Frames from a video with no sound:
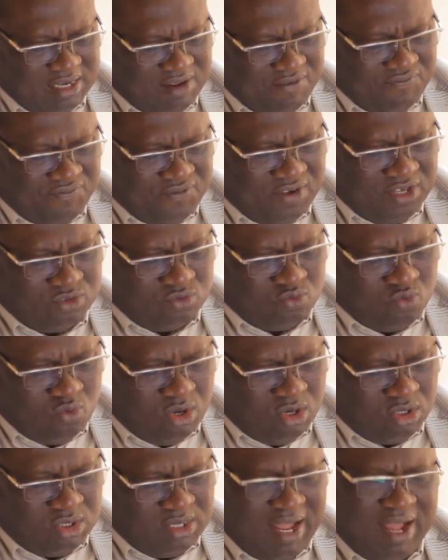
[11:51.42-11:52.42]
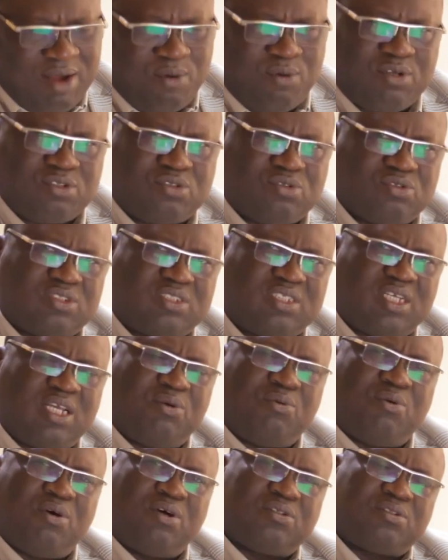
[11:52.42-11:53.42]
first one I want to say
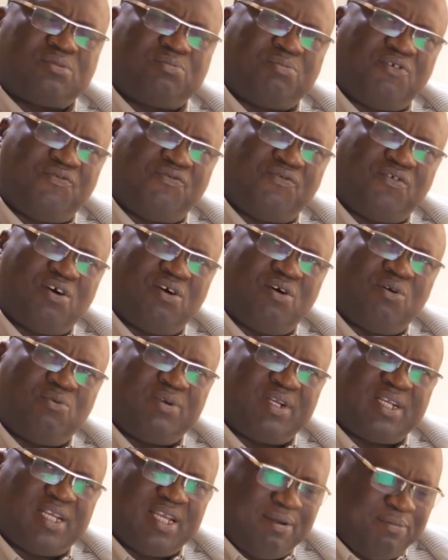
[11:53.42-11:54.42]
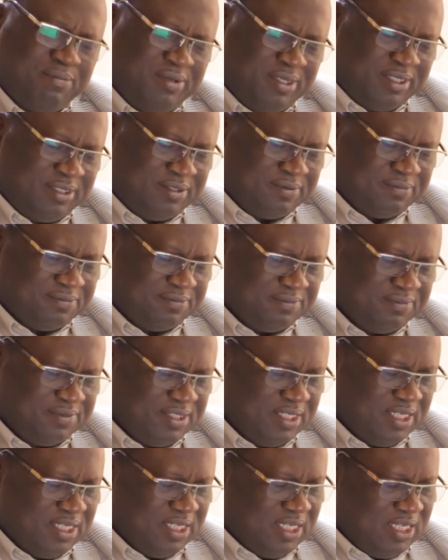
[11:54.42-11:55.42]
was before we came in,
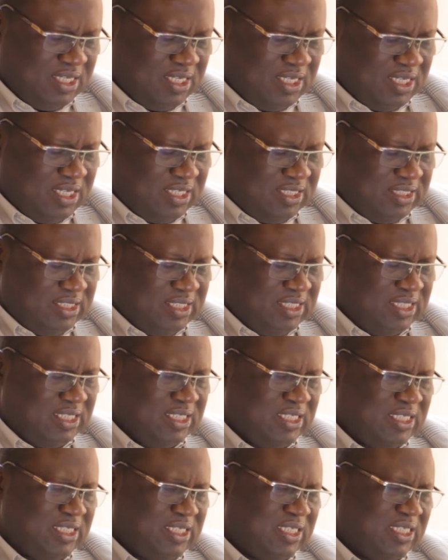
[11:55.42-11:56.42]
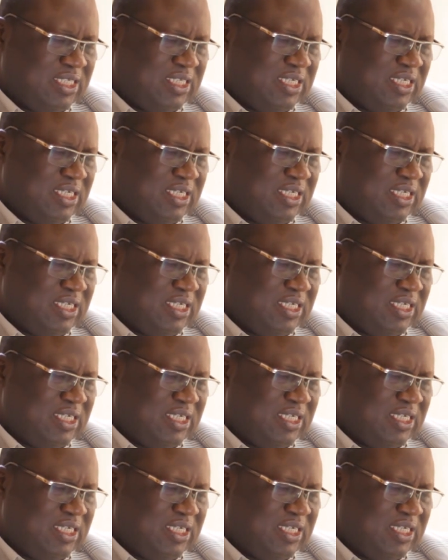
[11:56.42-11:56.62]
the